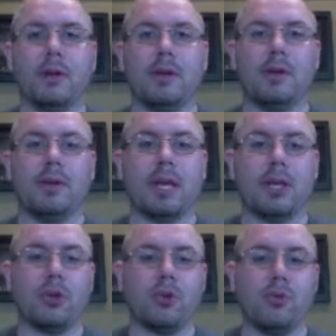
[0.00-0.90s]

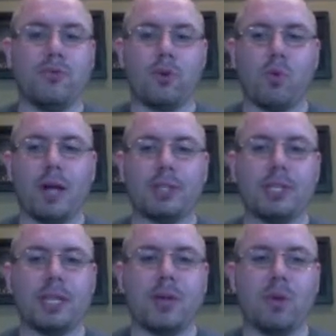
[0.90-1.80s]
Thank you for
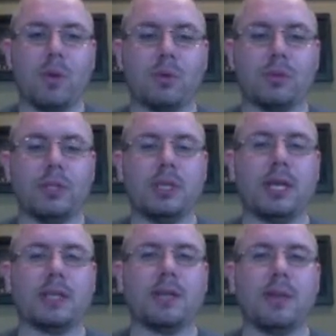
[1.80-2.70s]
watching, and we will see you
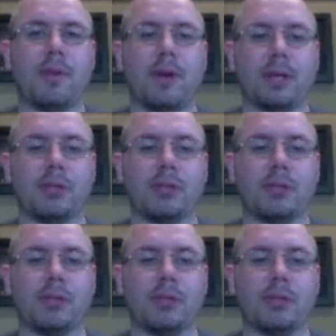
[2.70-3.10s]
next time on the next